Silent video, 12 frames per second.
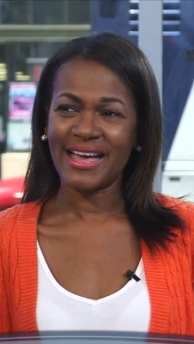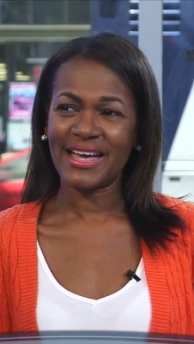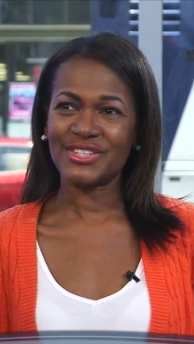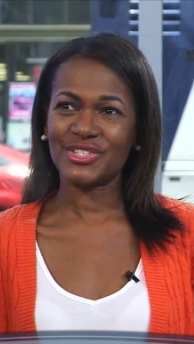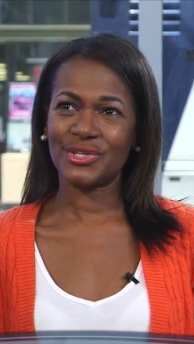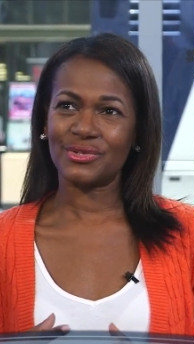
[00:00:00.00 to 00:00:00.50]

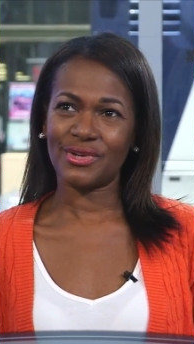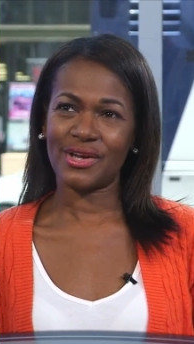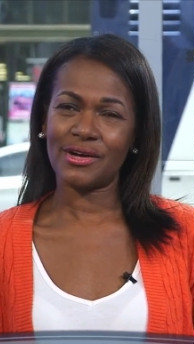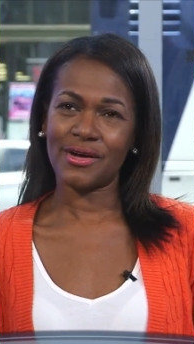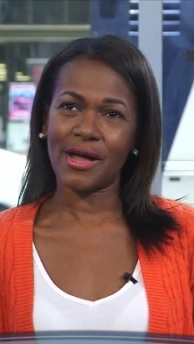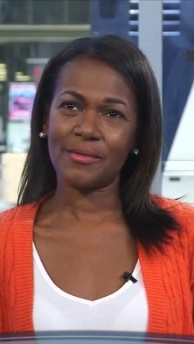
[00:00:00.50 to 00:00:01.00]
And so
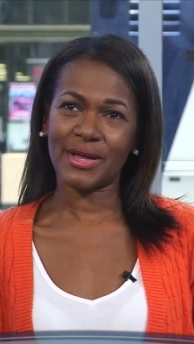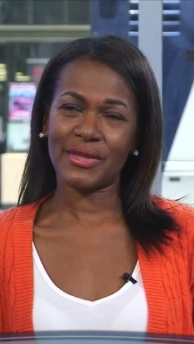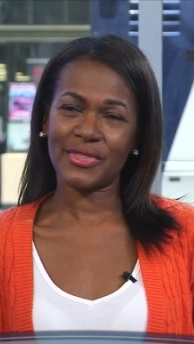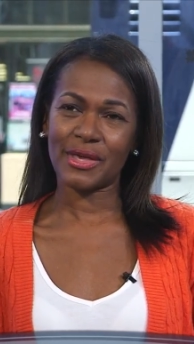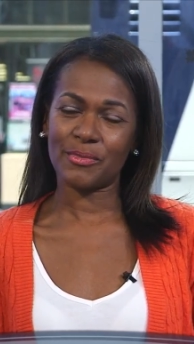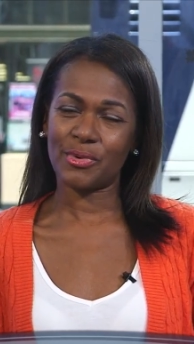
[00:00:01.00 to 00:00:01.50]
now I'm
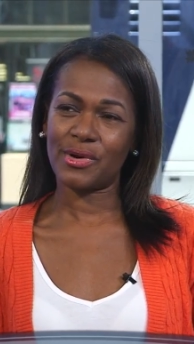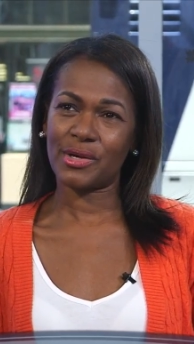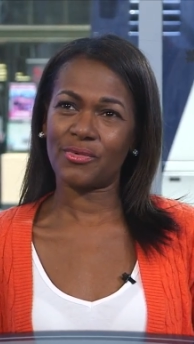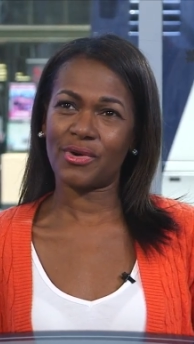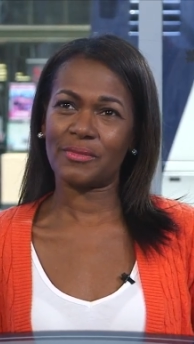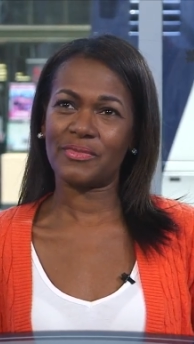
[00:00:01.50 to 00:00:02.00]
at that
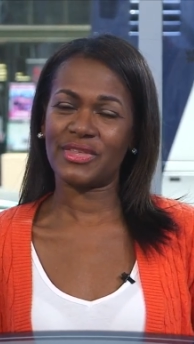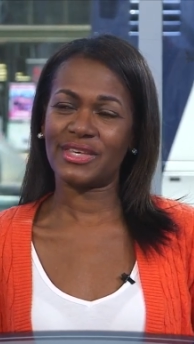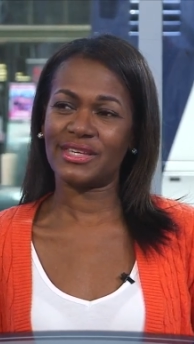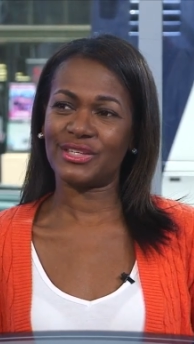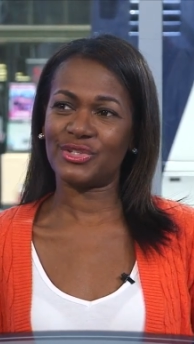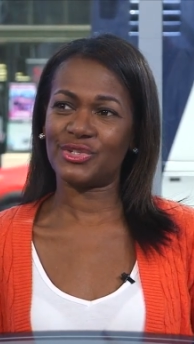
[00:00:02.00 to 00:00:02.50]
point where I'm
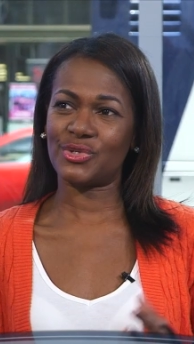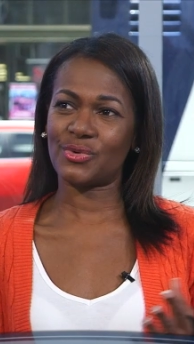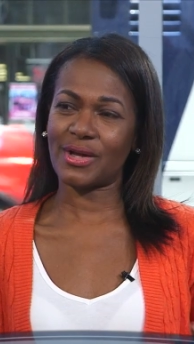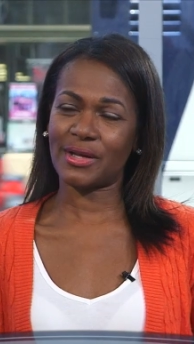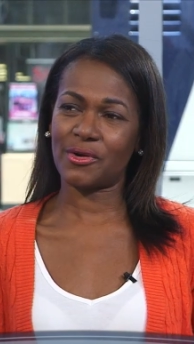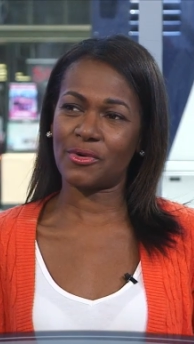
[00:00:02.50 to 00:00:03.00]
thinking, do
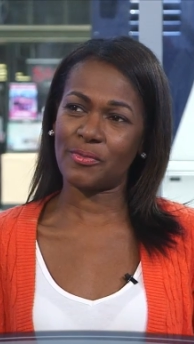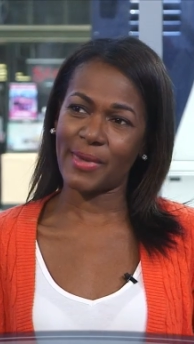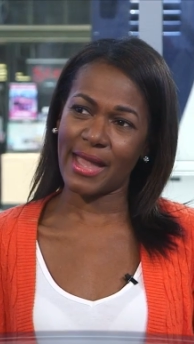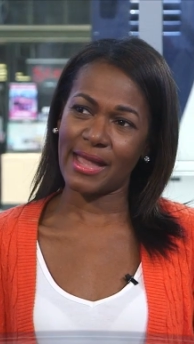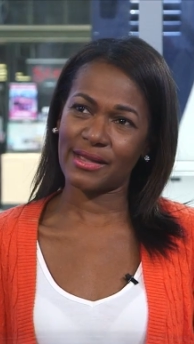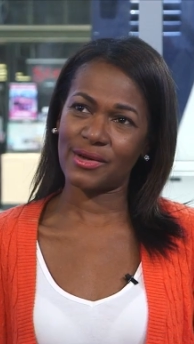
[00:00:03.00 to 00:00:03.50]
I go
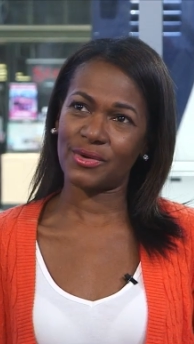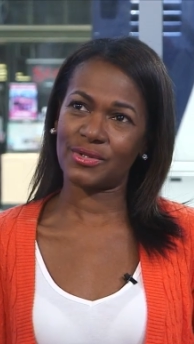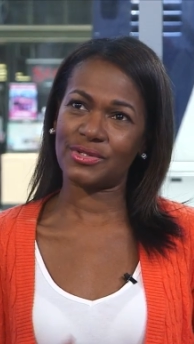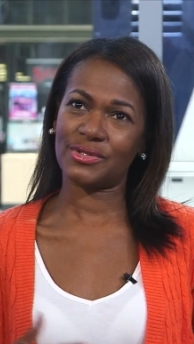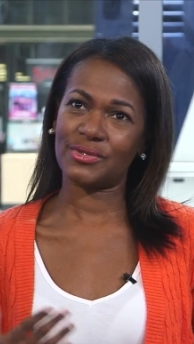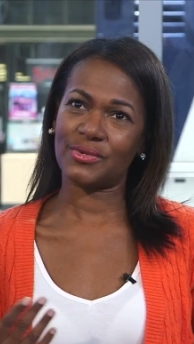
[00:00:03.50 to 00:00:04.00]
back or
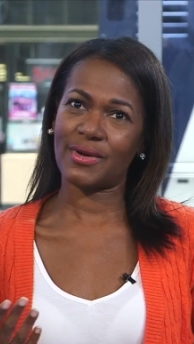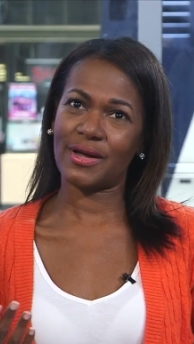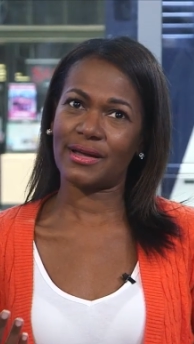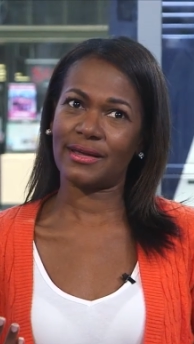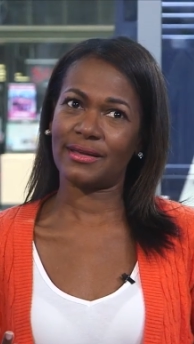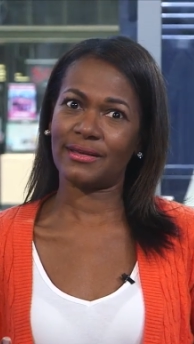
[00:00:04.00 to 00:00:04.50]
do
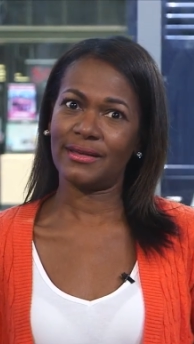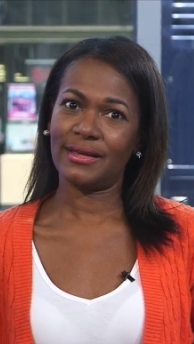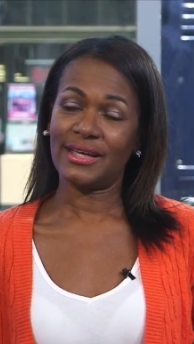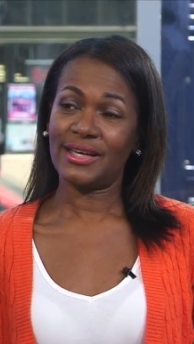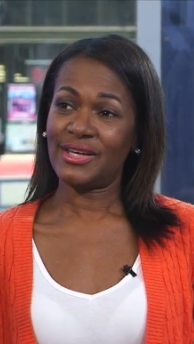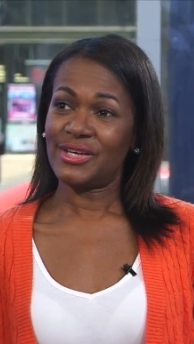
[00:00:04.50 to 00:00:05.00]
I
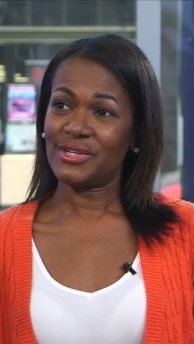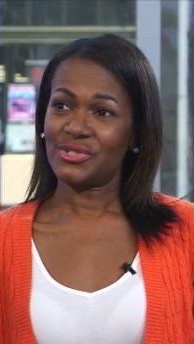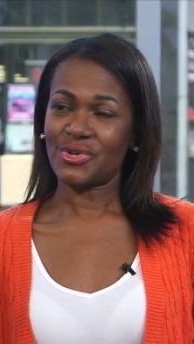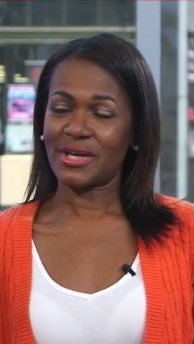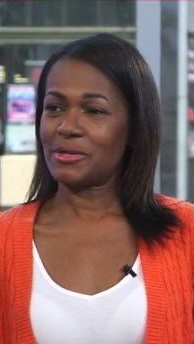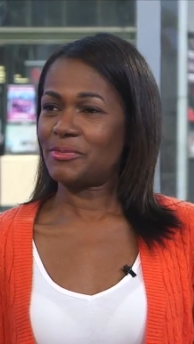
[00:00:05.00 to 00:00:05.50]

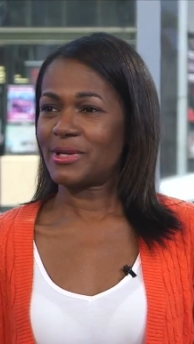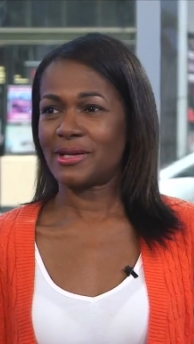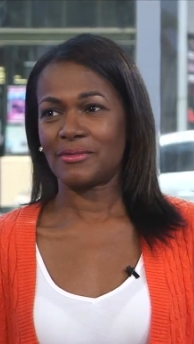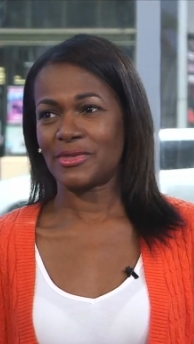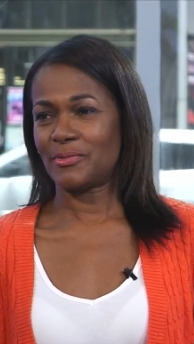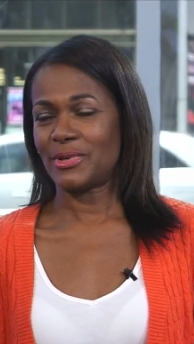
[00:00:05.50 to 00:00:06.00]
try to pick
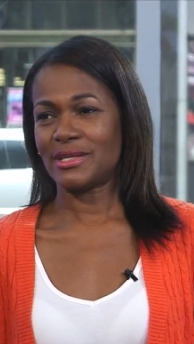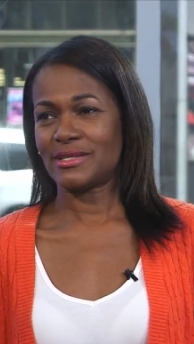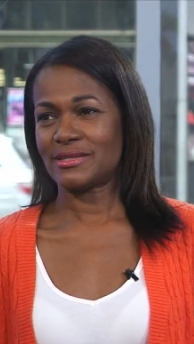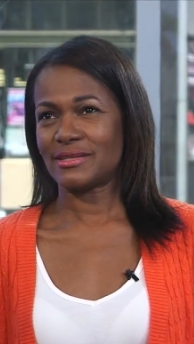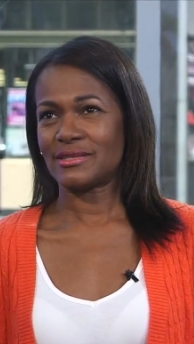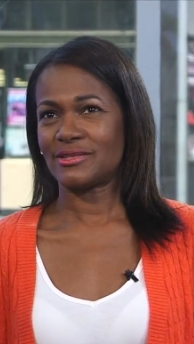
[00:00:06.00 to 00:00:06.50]
up the
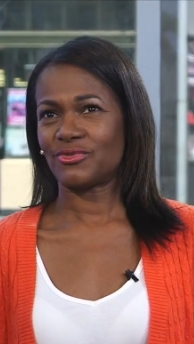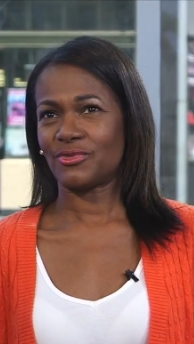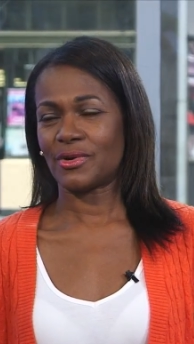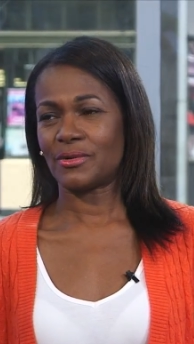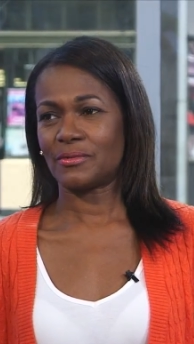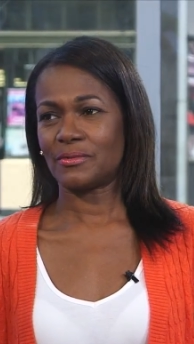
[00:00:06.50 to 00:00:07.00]
pieces
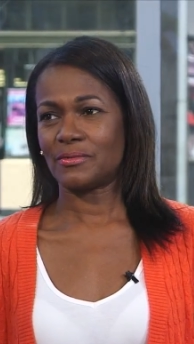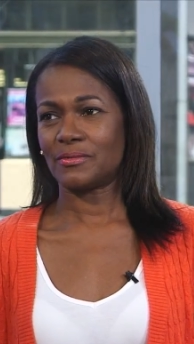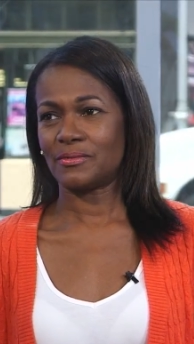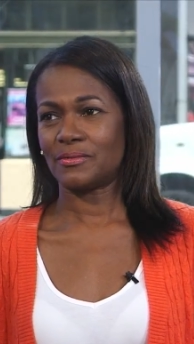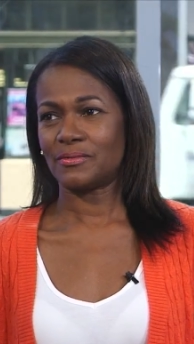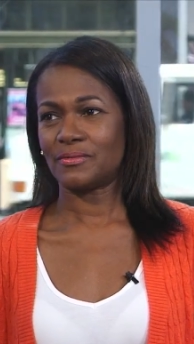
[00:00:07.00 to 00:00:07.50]
from
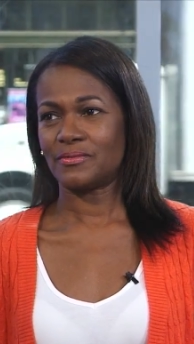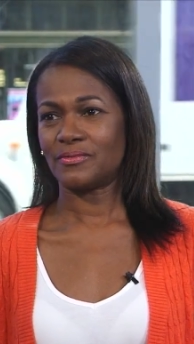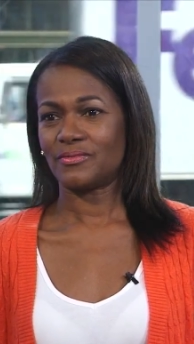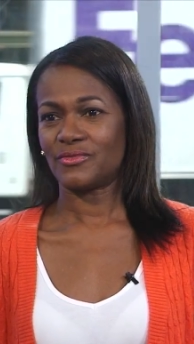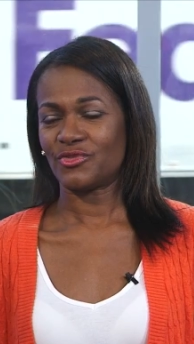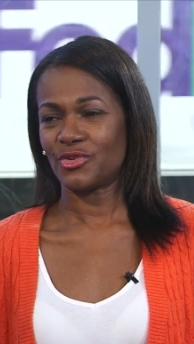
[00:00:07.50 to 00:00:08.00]

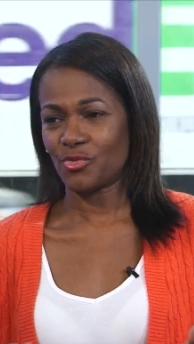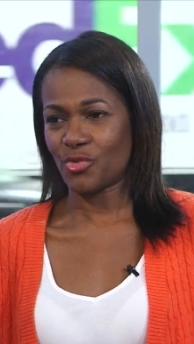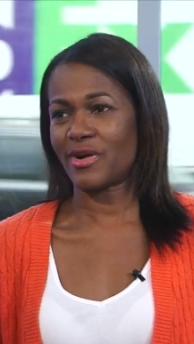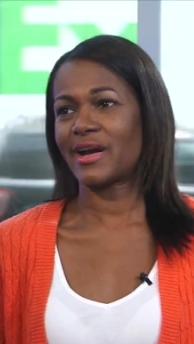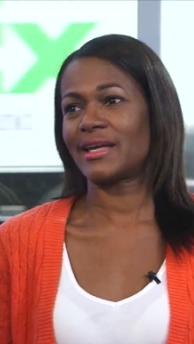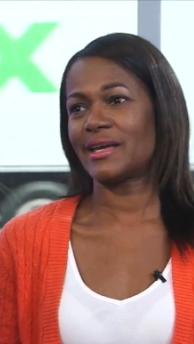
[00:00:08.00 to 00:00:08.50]

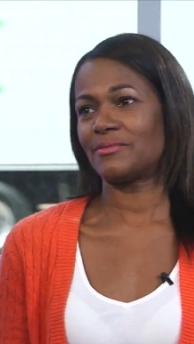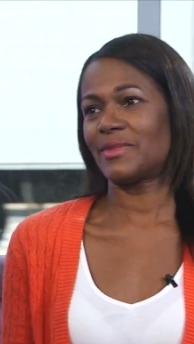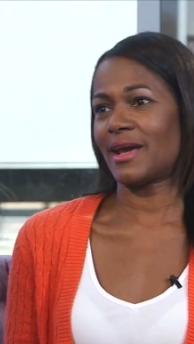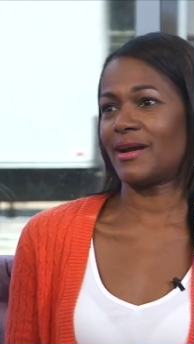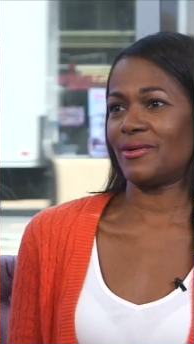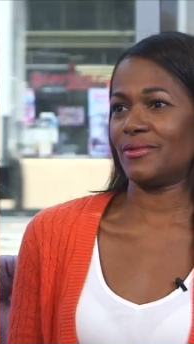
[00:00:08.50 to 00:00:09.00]
where I am
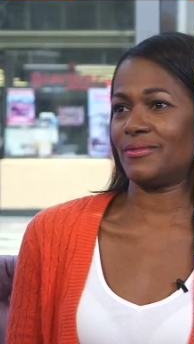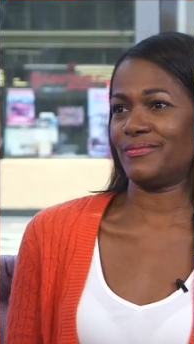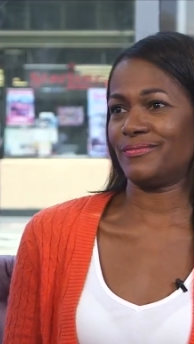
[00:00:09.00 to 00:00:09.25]
now?